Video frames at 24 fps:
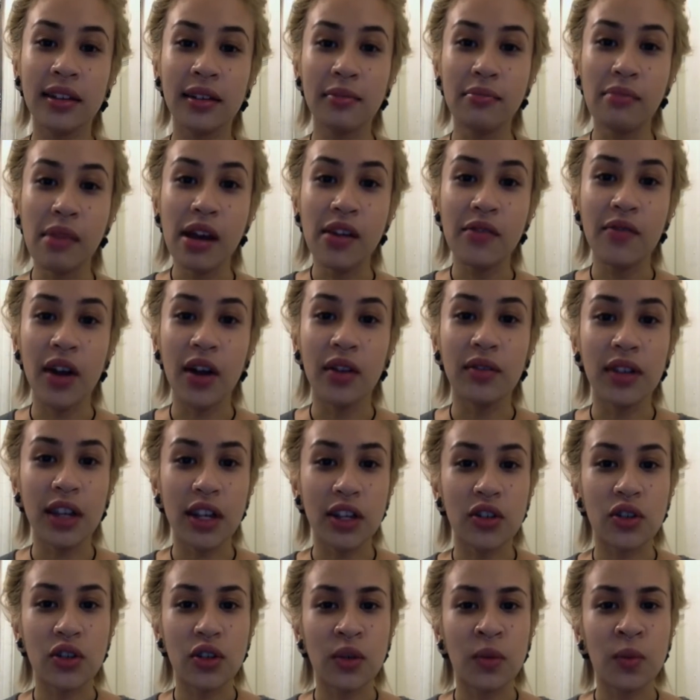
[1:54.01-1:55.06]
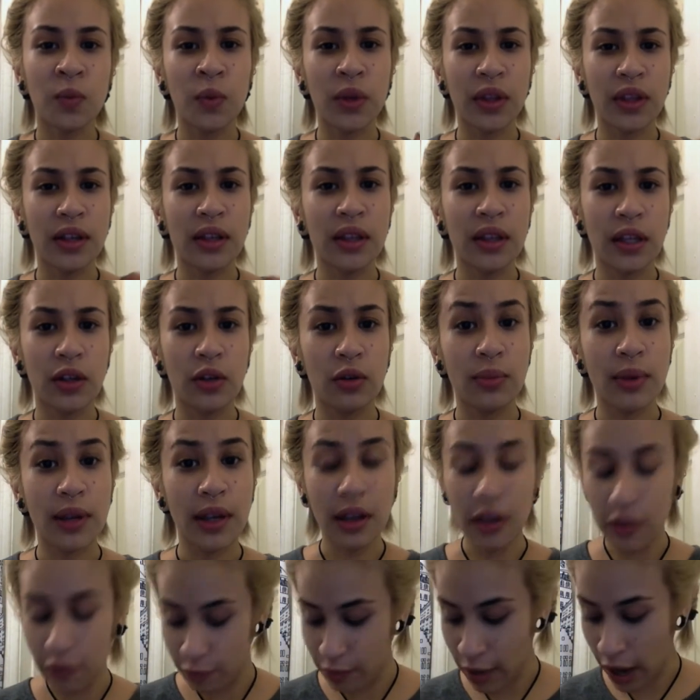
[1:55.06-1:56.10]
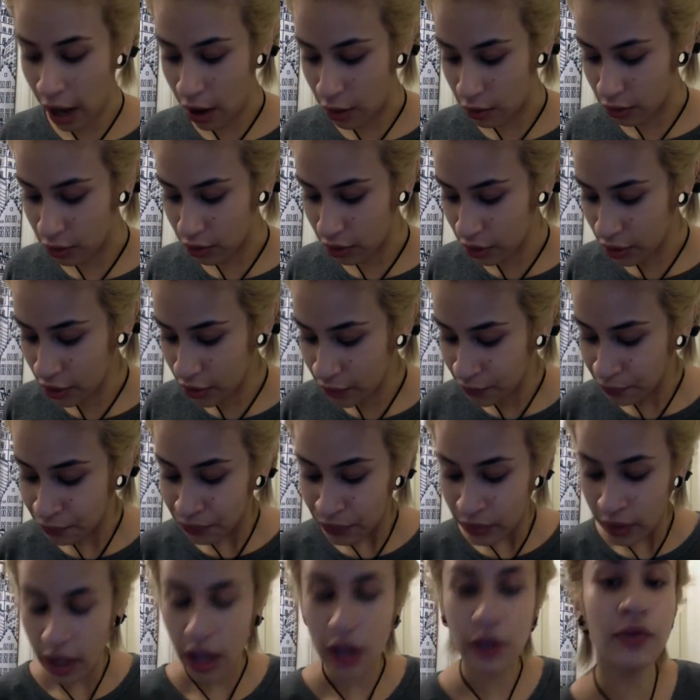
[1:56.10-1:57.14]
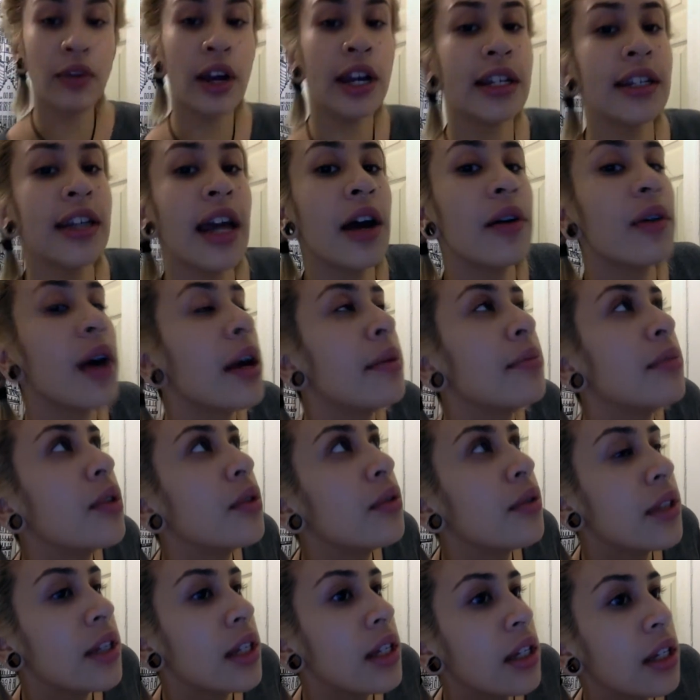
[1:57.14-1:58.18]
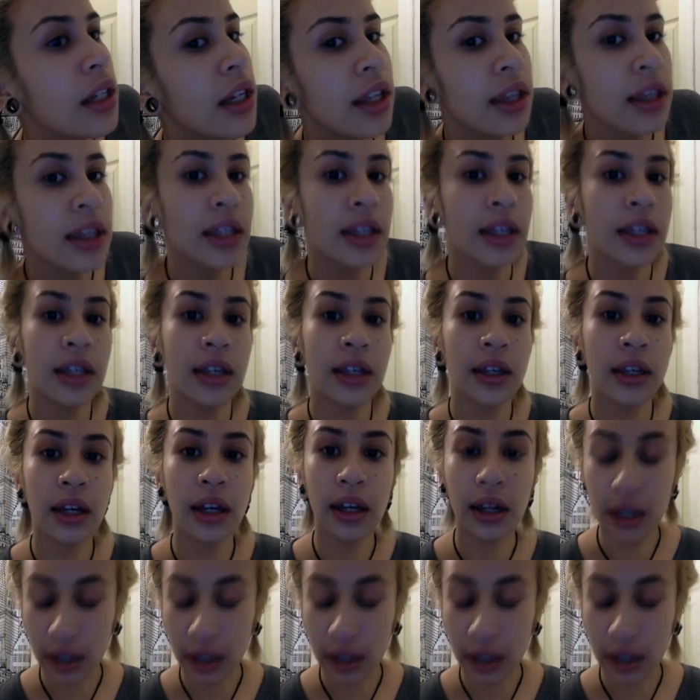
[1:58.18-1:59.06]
my foundation with a little bit of powder. And right now I'm using the,